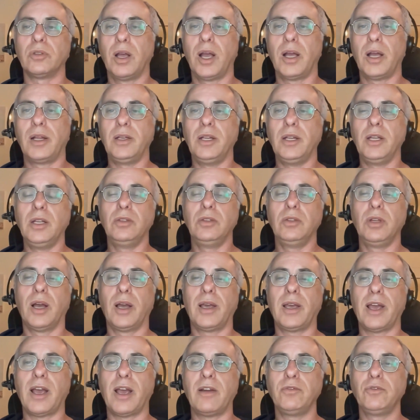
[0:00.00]
I
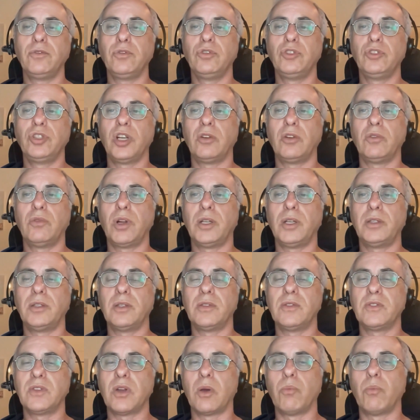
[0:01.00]
have to generate
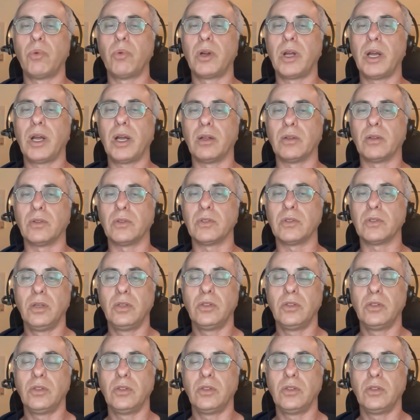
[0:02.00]
it somewhere else.